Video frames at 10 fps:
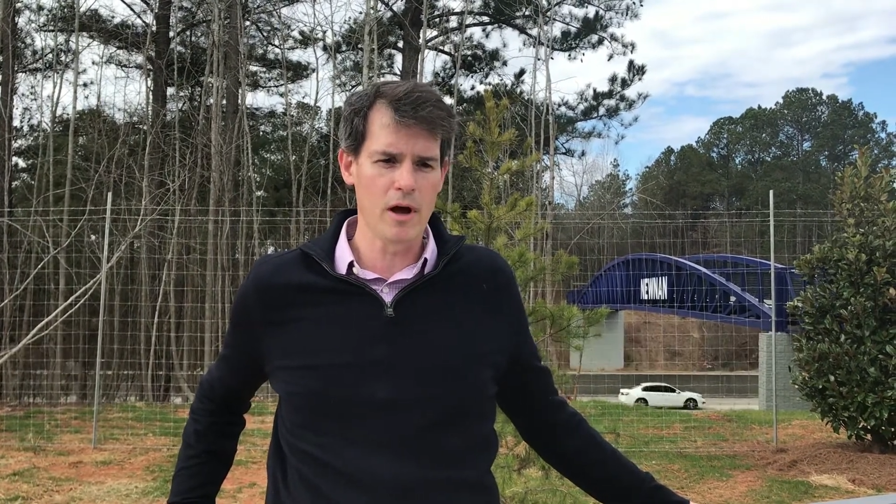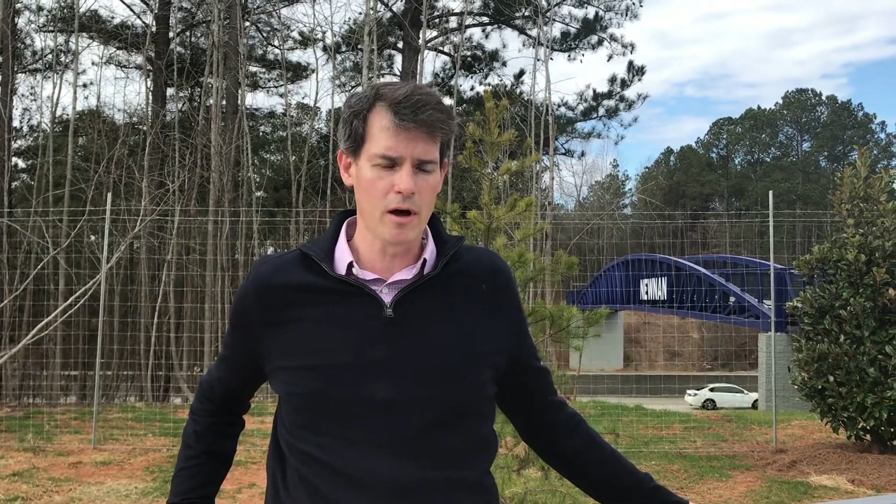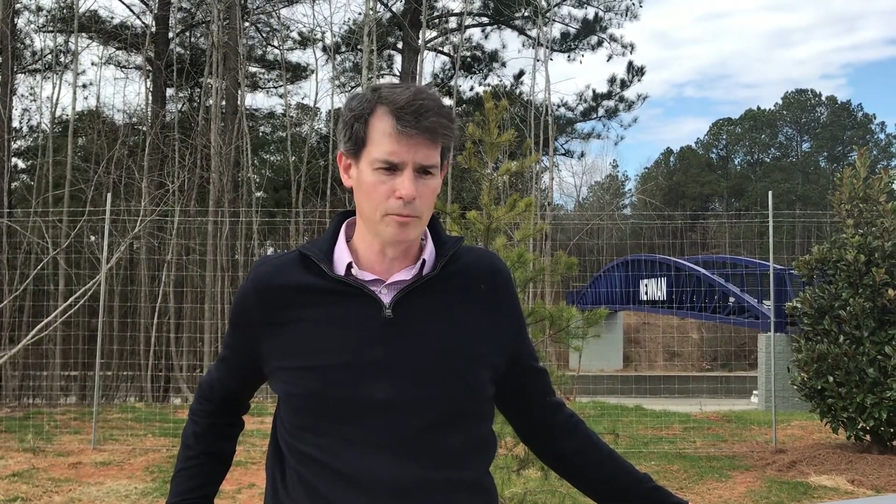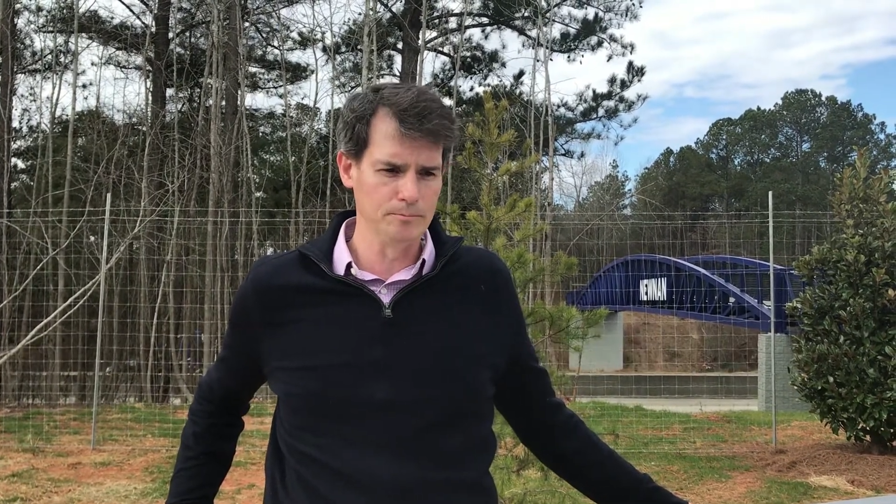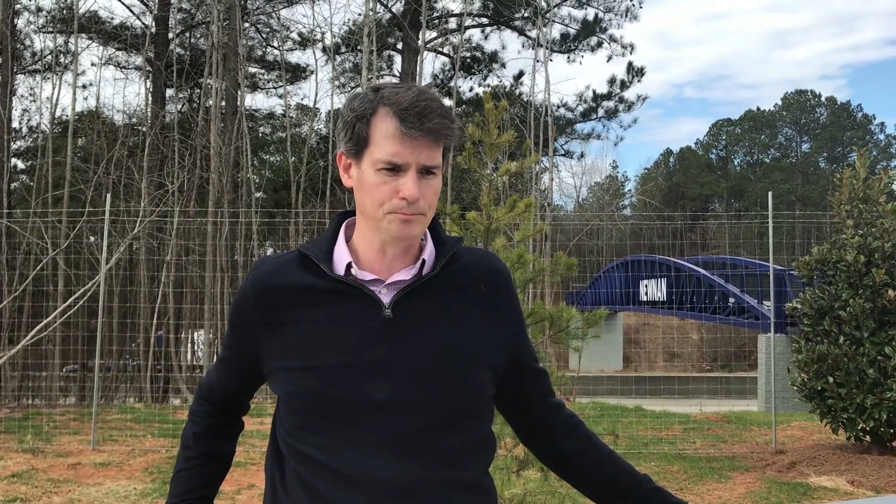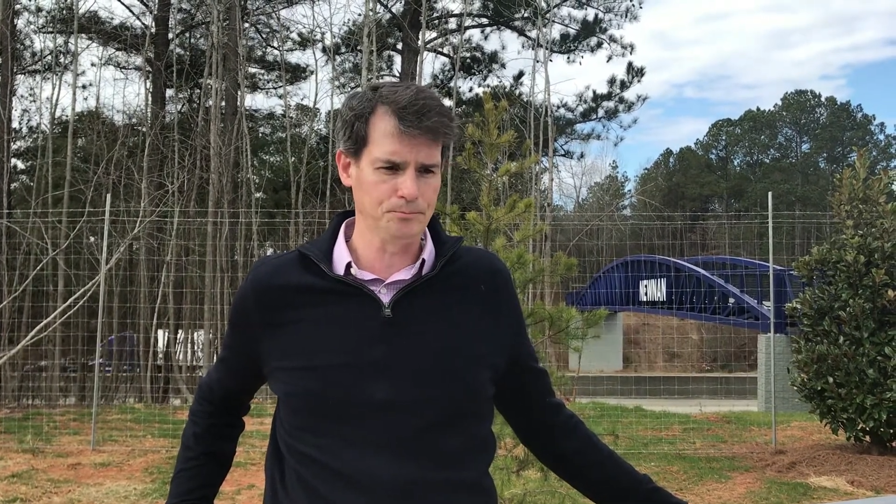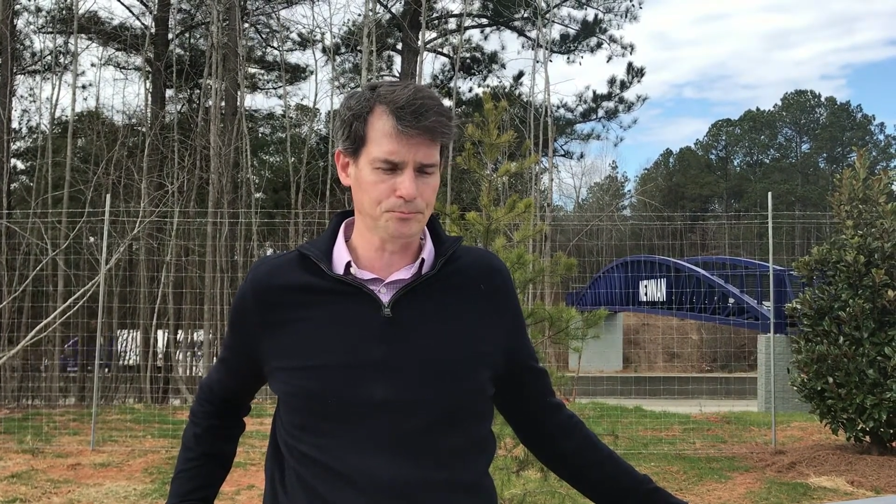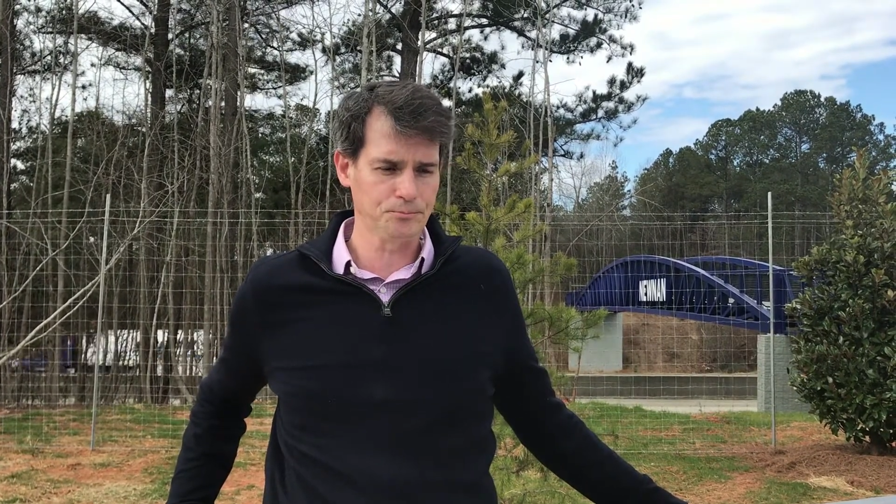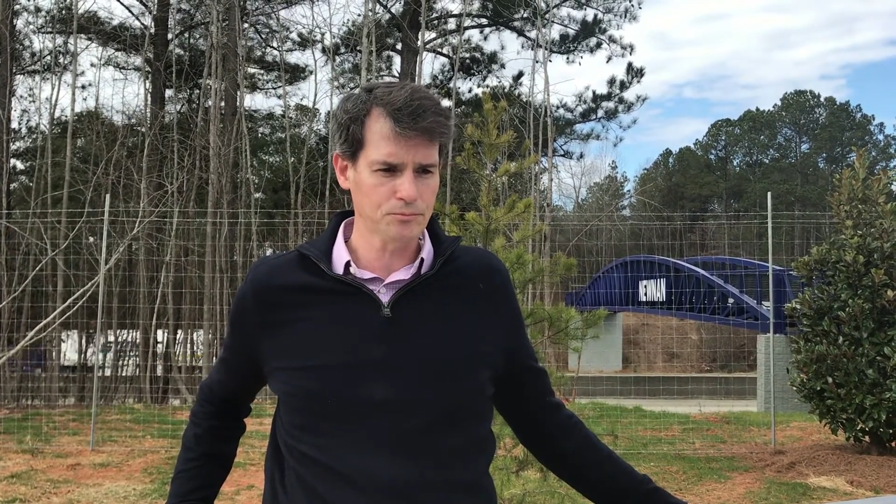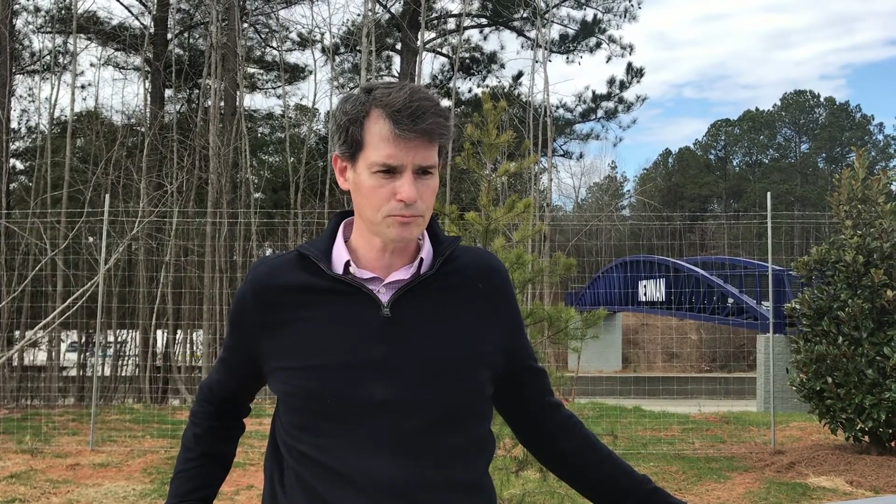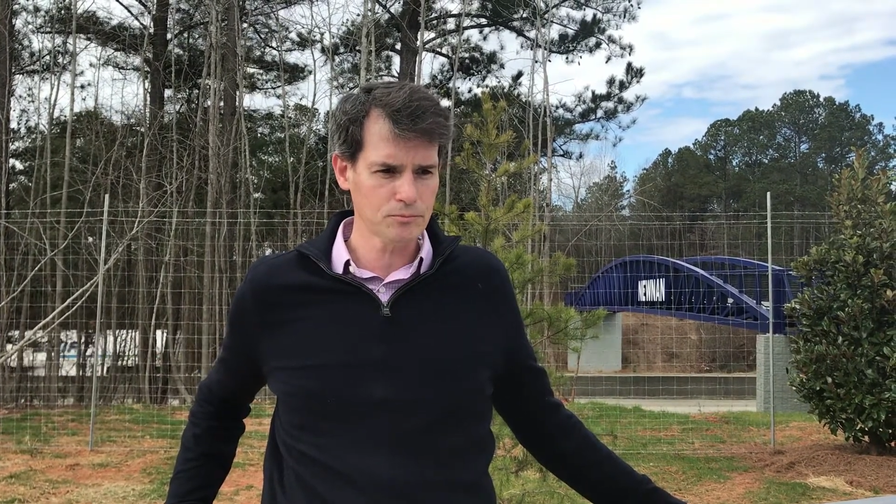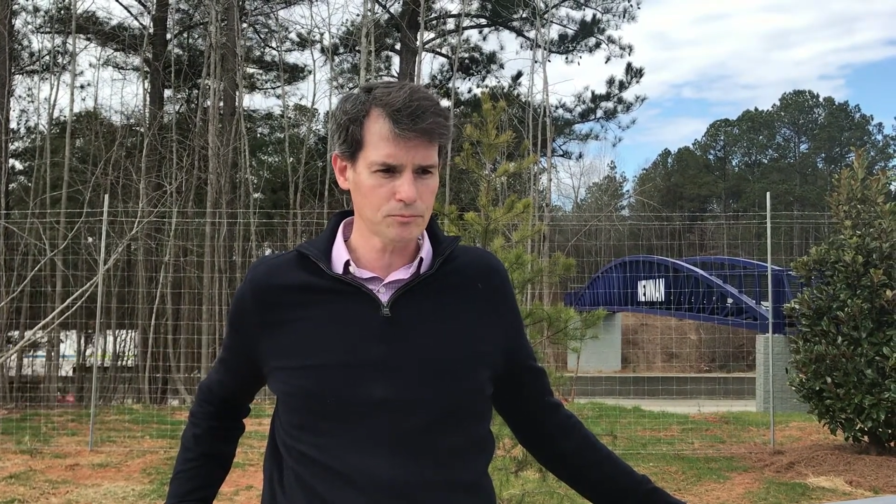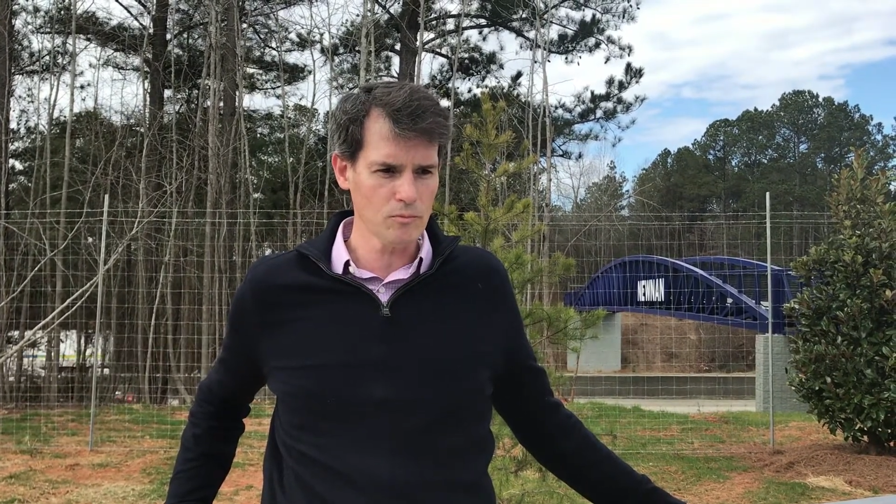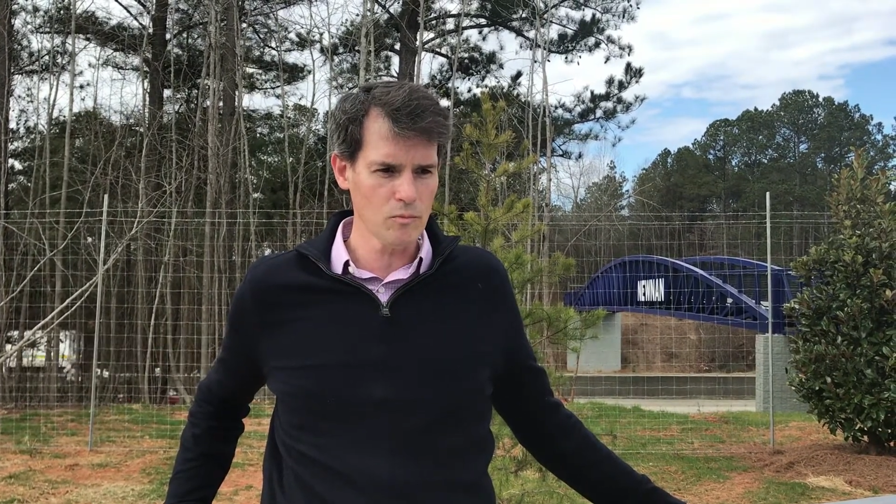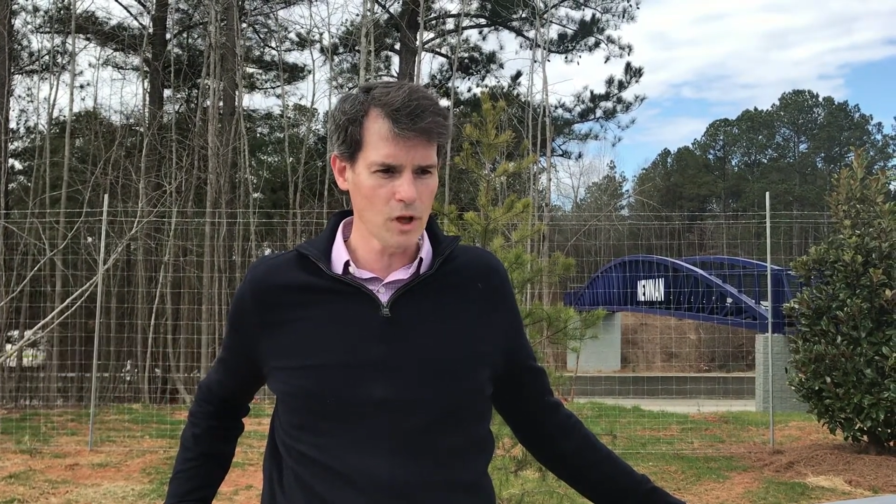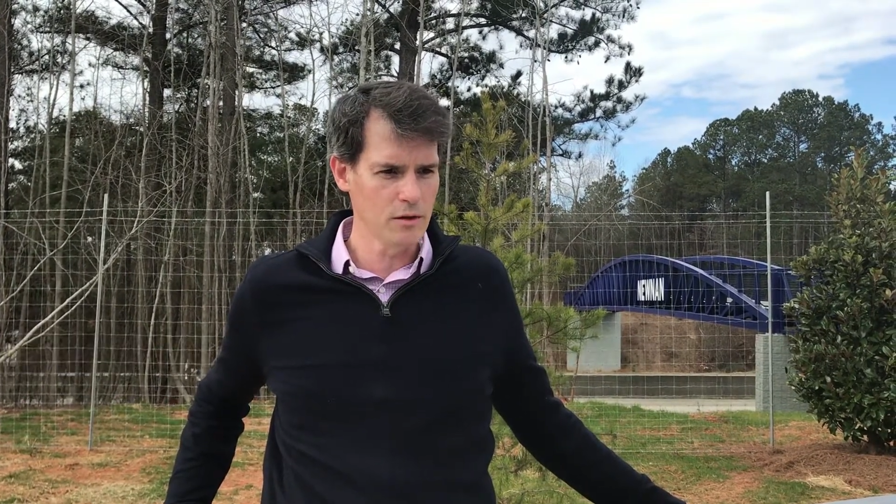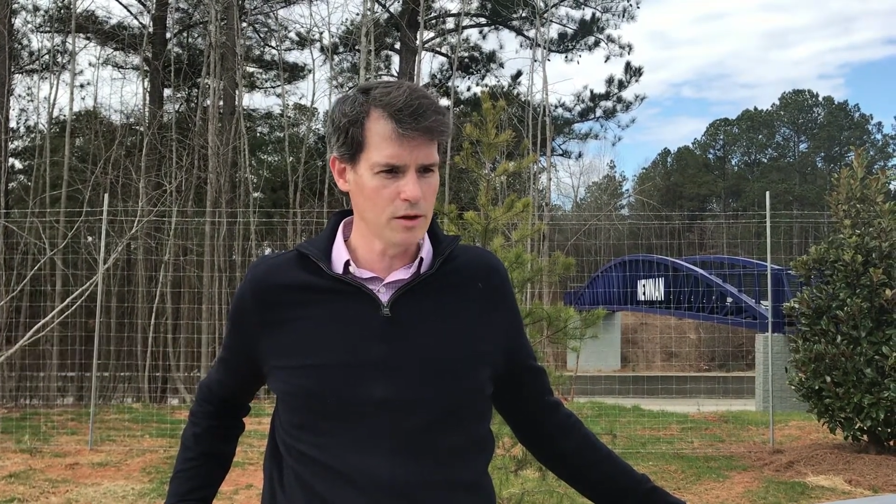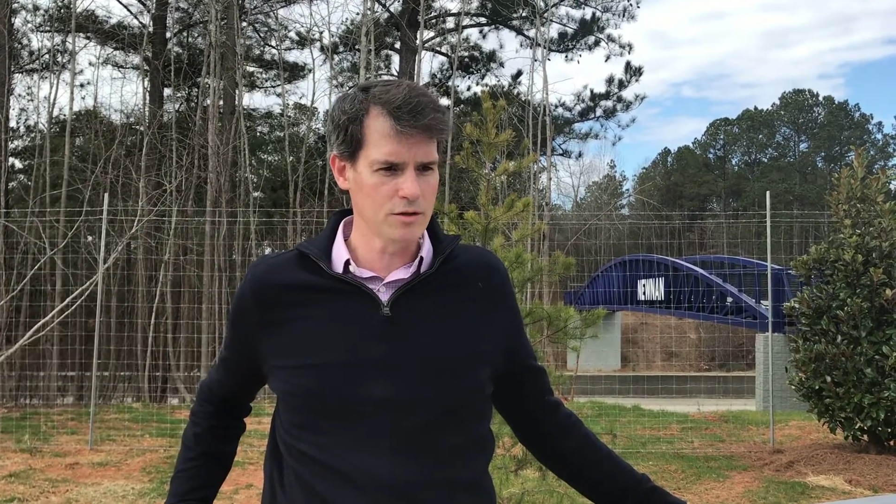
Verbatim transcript: Um,